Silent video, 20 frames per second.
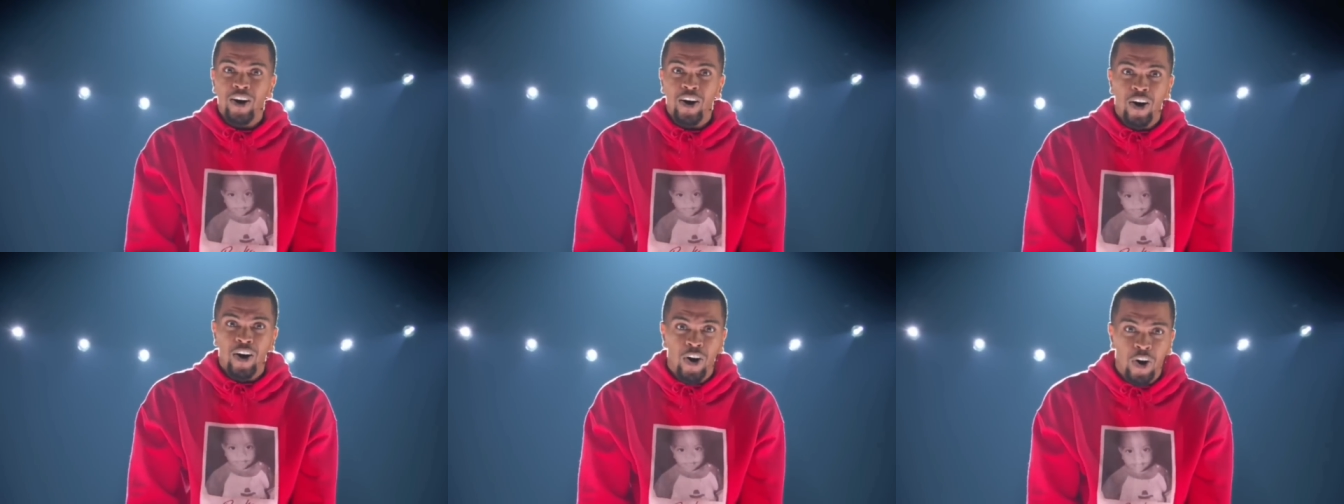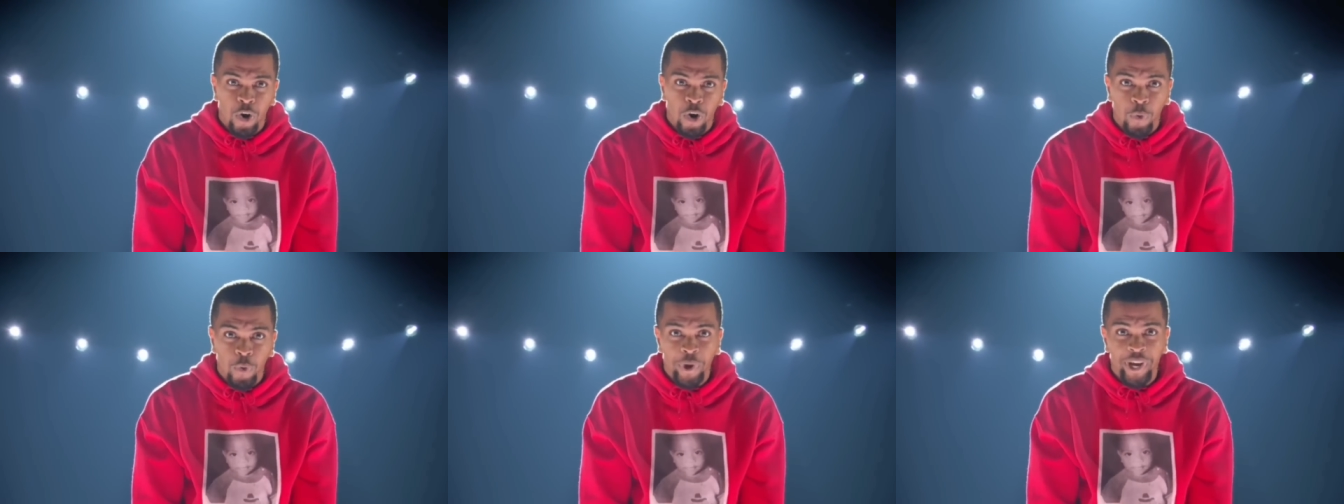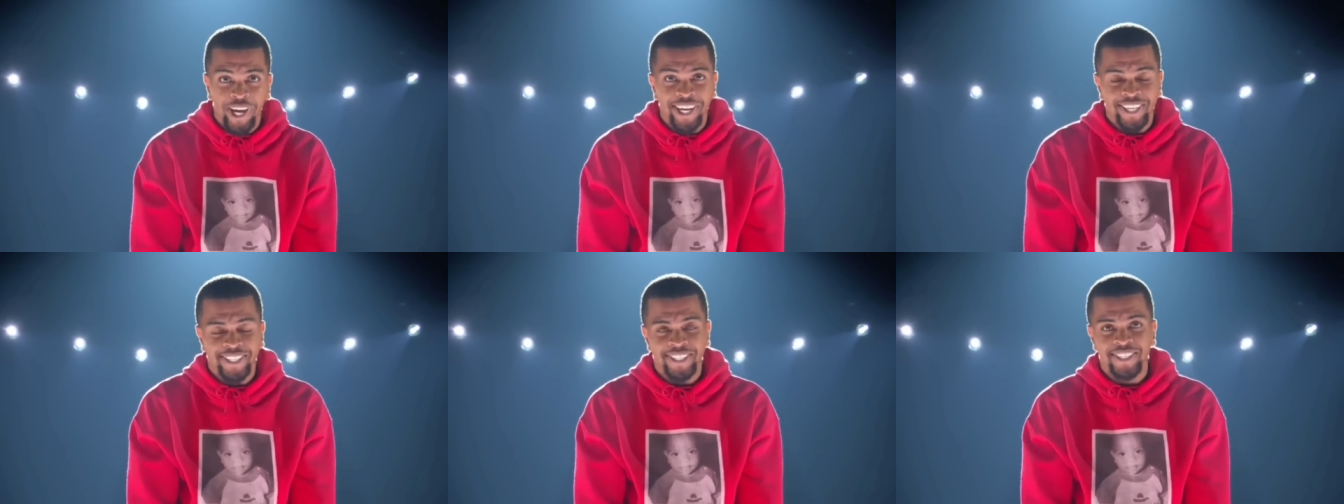
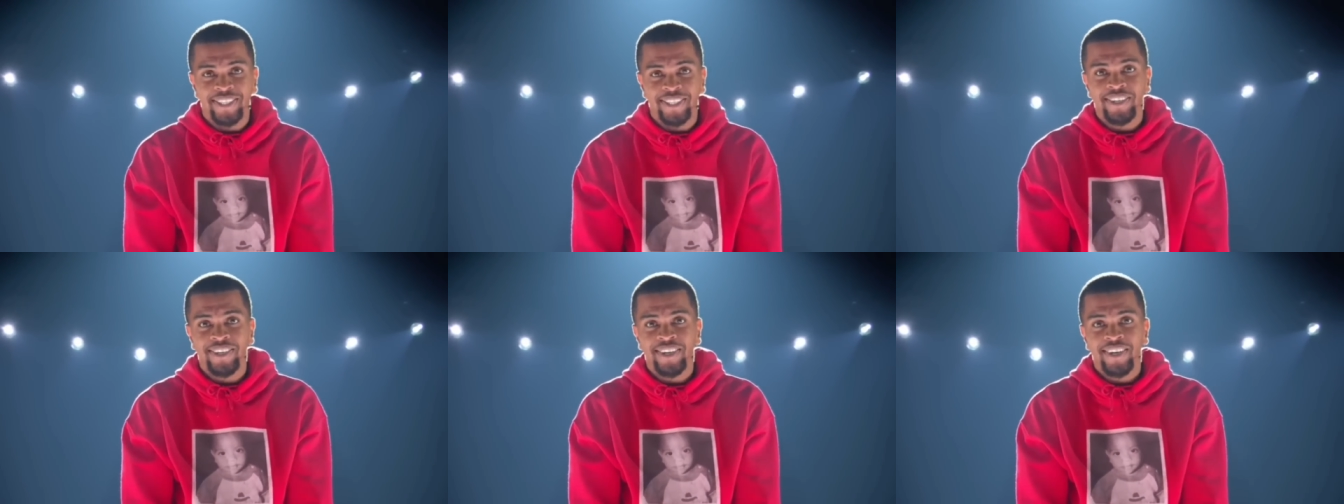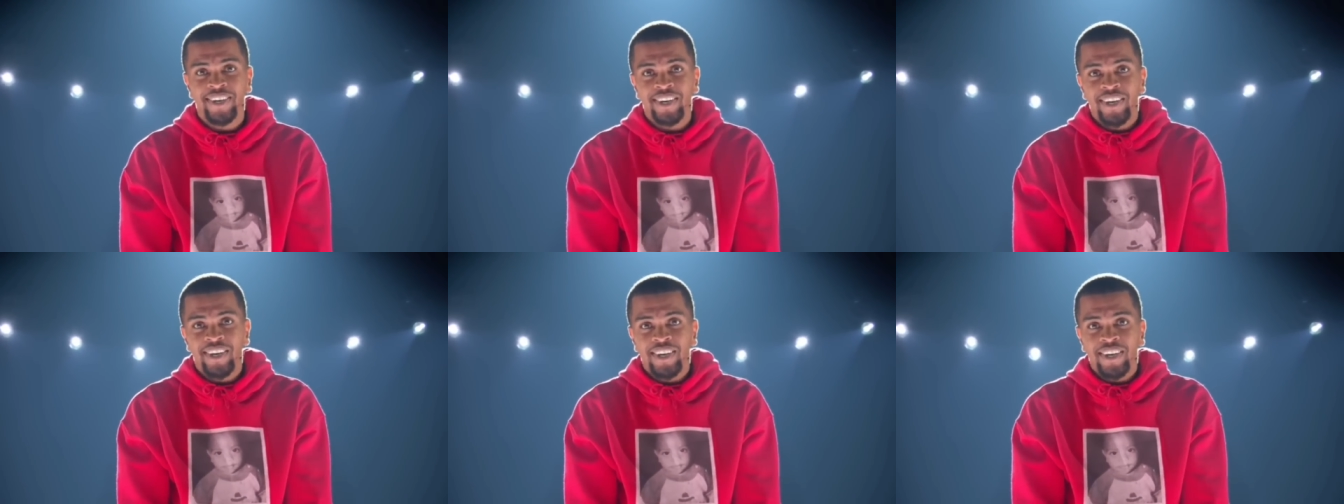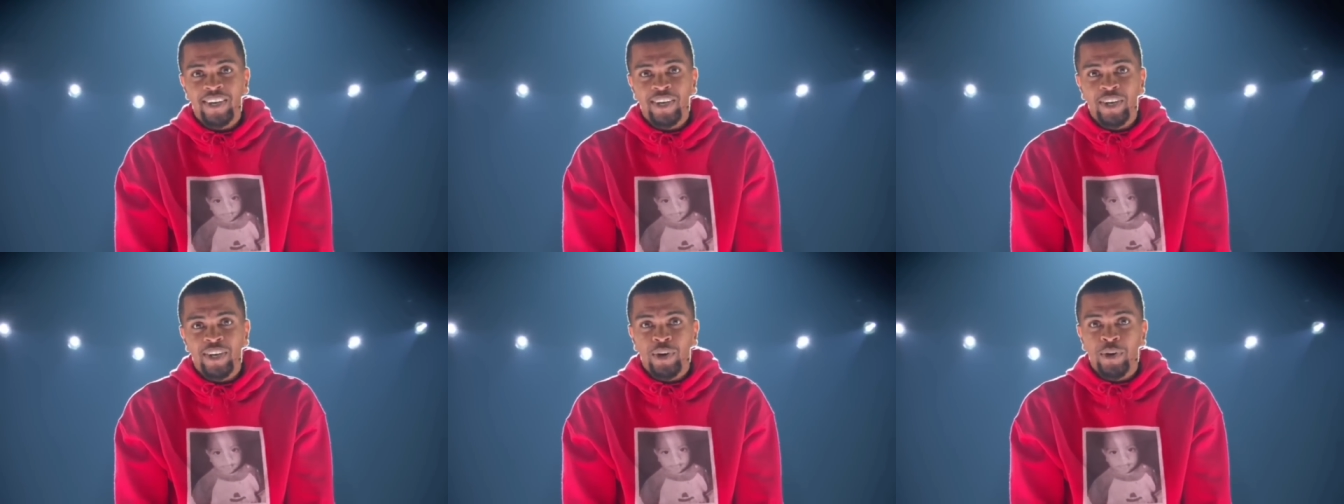always
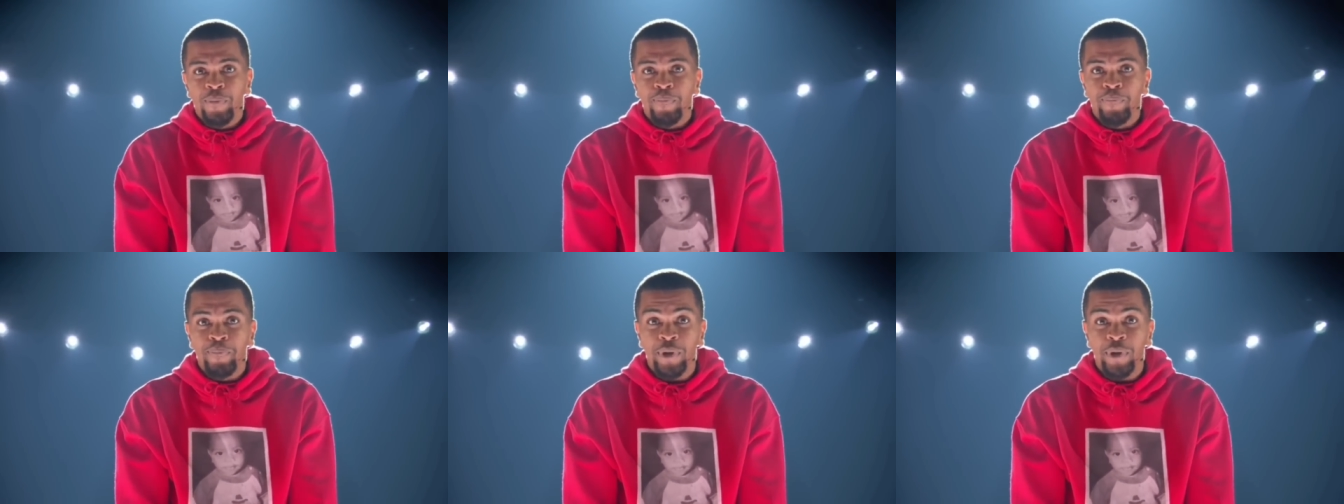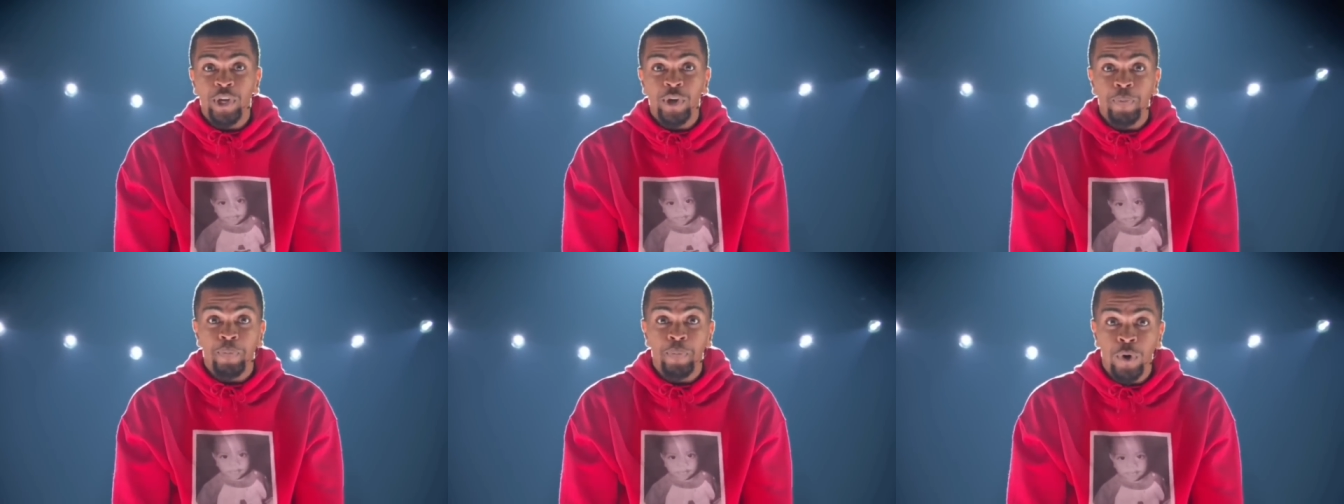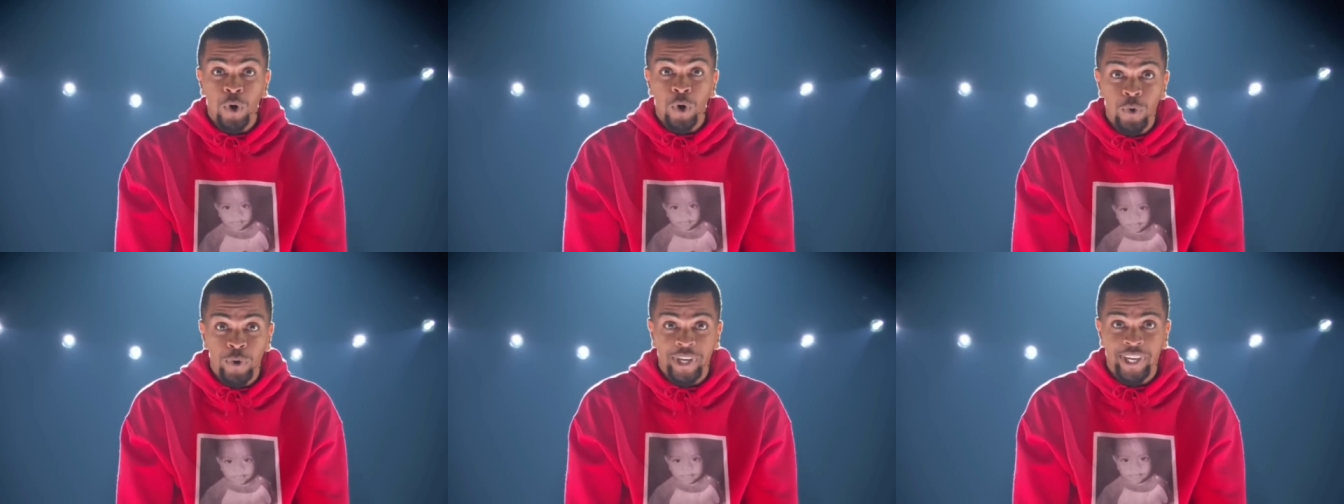be your
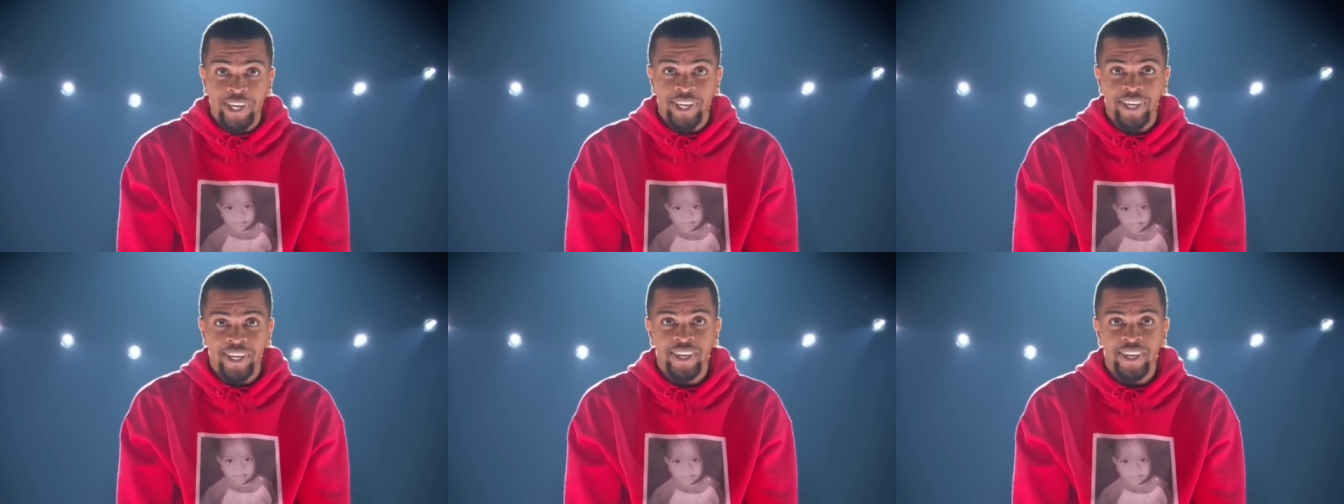Pookie.